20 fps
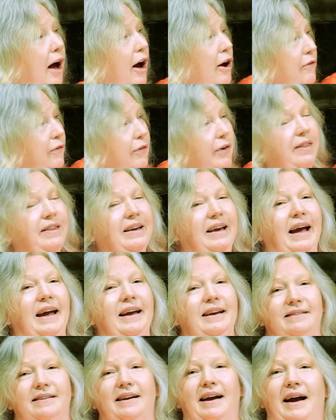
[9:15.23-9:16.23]
Over in the
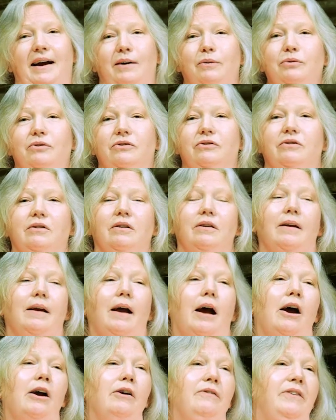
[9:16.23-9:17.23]
gatehouse
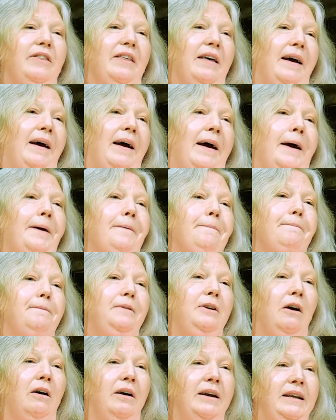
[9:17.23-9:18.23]
over there
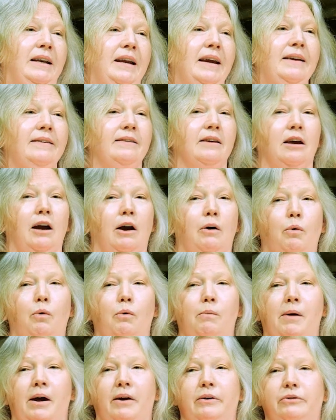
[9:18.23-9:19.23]
9 years ago
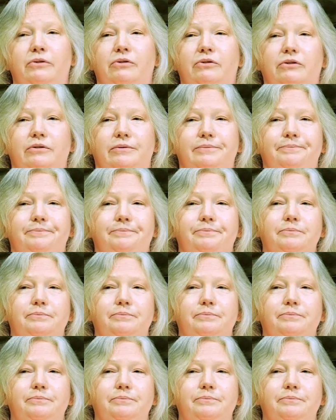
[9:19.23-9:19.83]
almost.